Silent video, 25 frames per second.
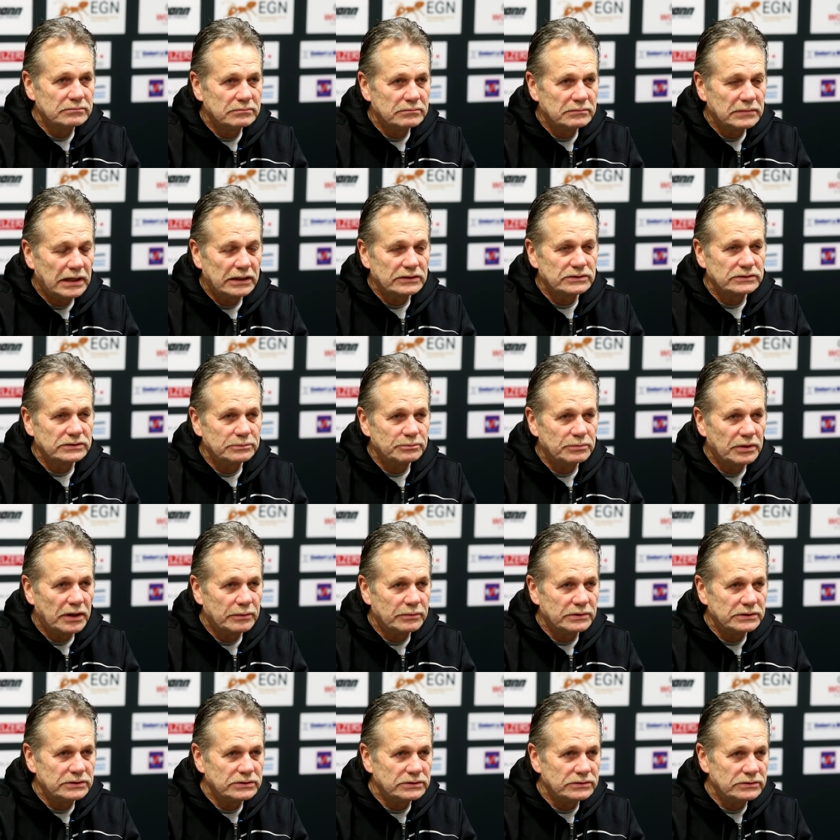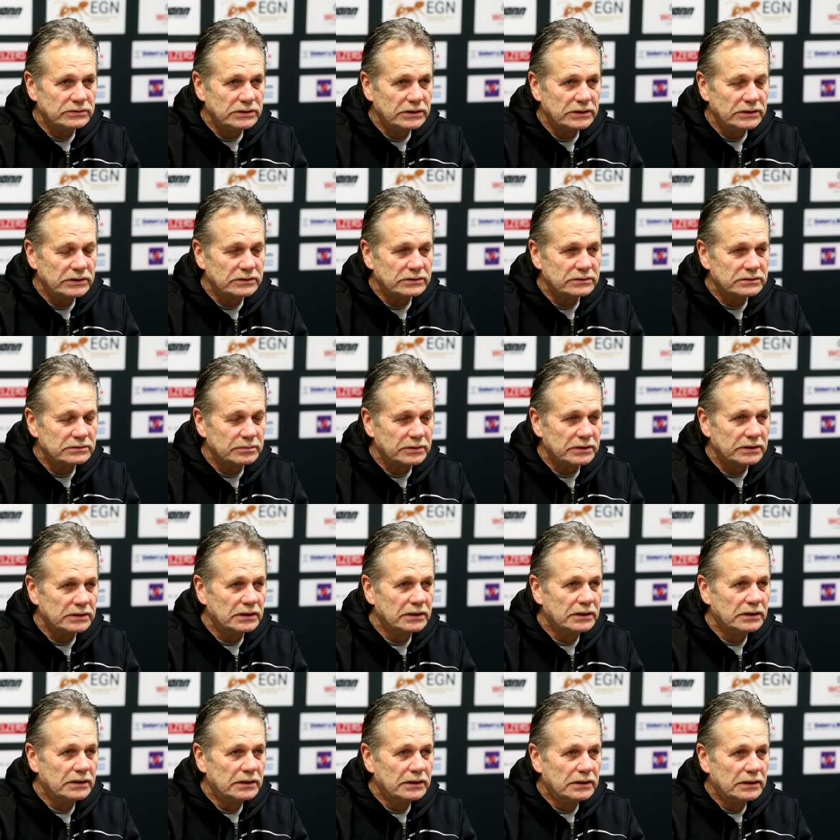Actually, probably two years.
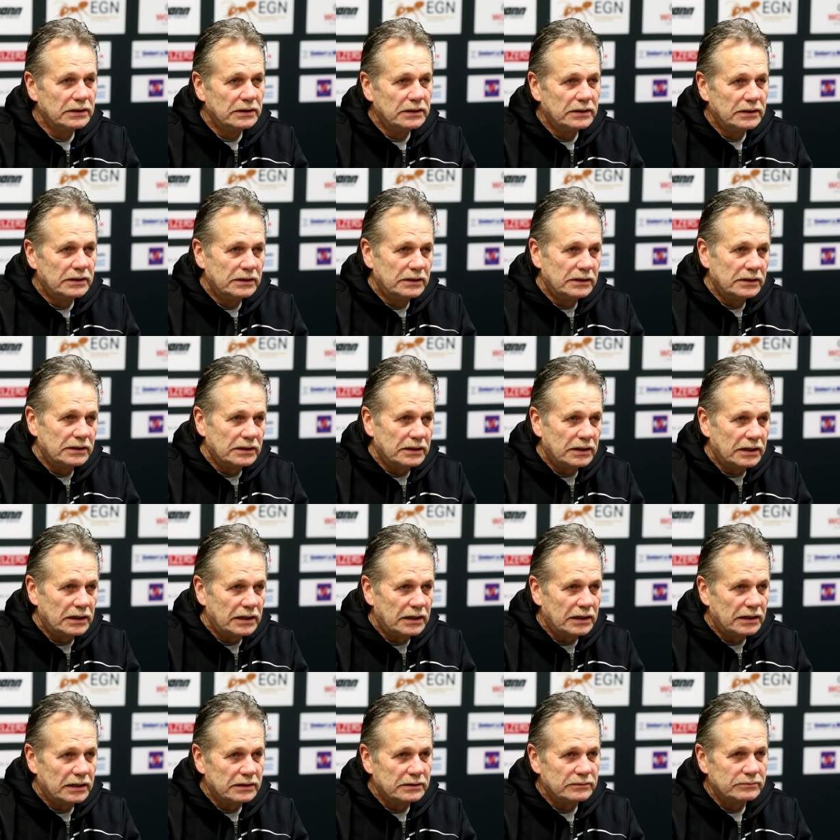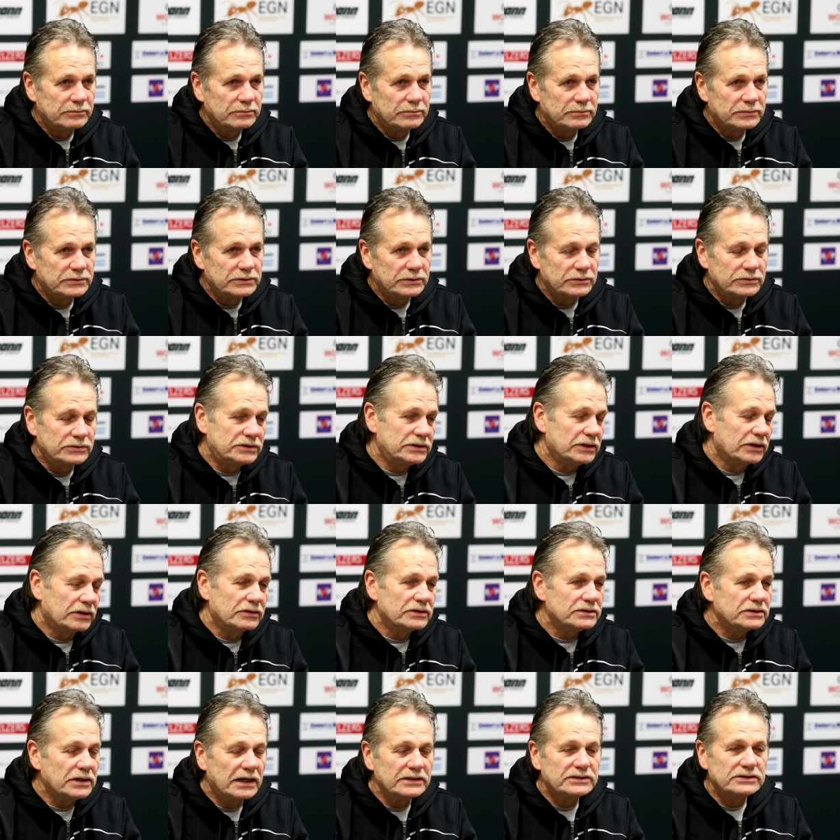But uh, so still,
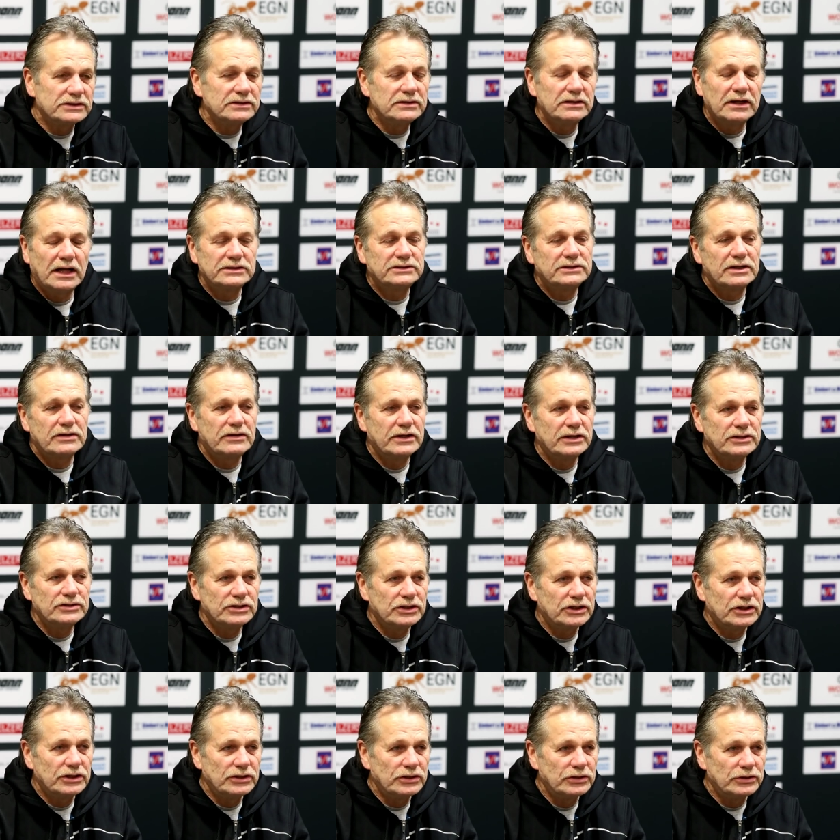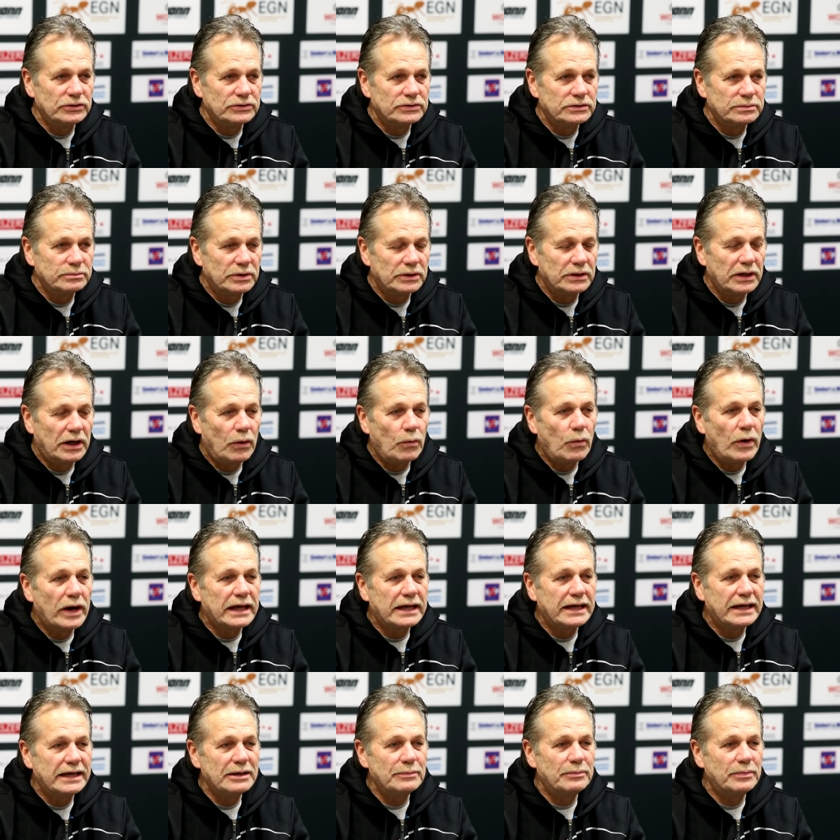there's lots of lots of things you can use. But I
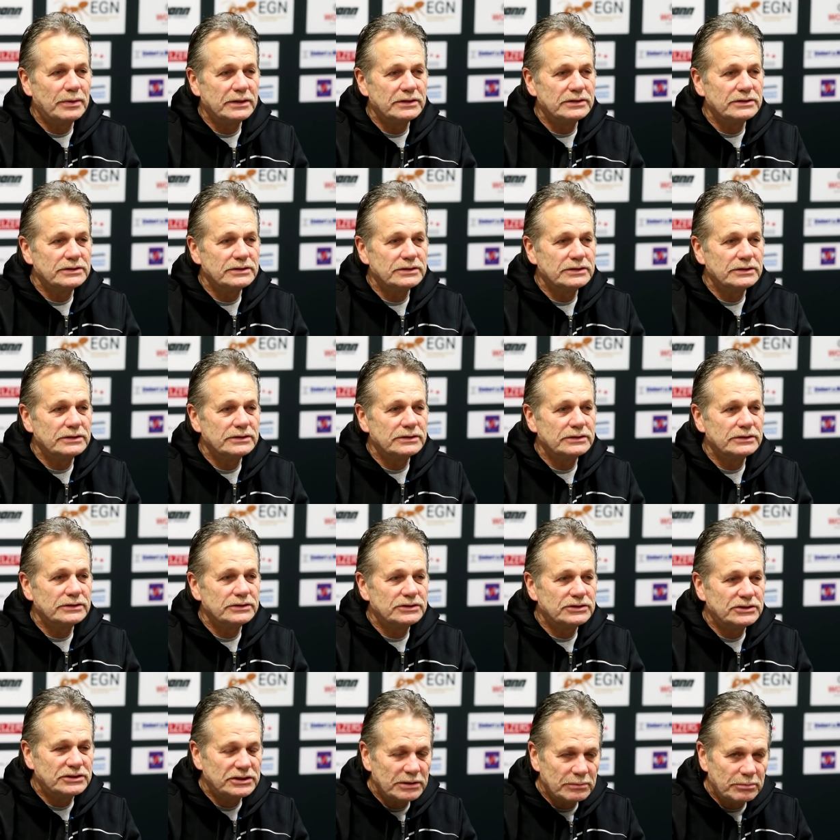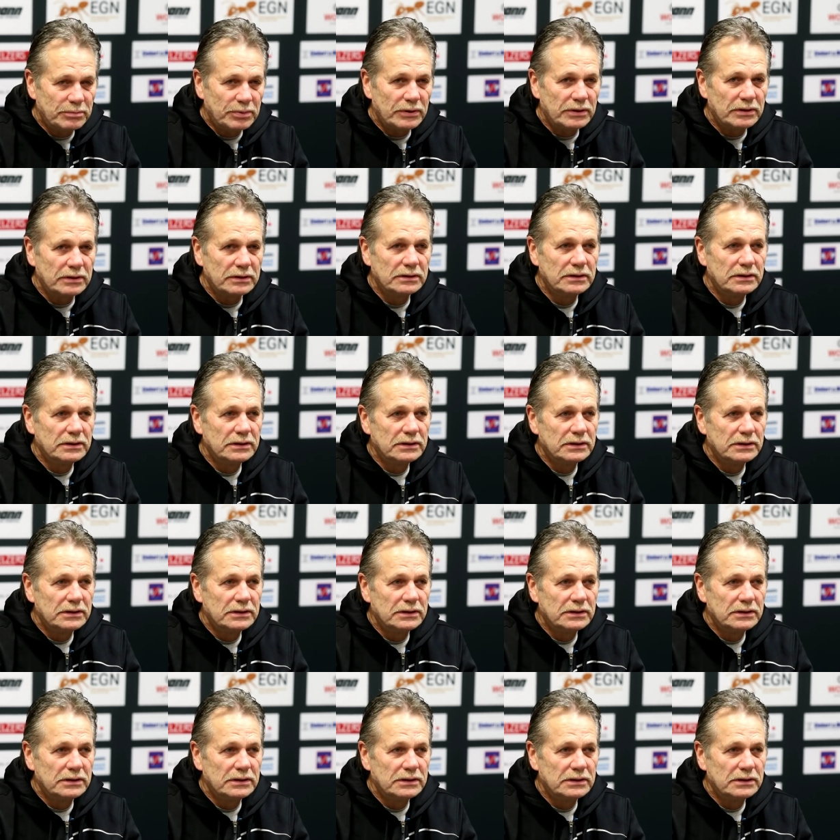want to keep it simple.